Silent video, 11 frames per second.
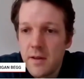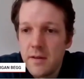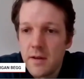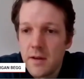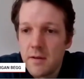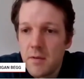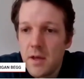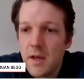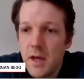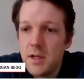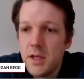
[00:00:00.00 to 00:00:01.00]
these are
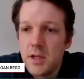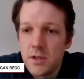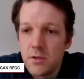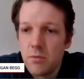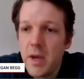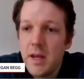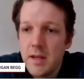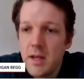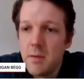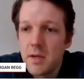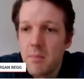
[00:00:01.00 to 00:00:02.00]
additional
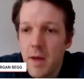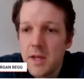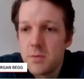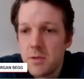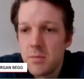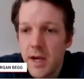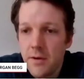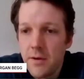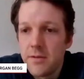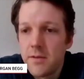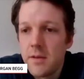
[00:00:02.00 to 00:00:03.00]
pandemic management
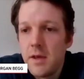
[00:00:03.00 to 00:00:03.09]
powers.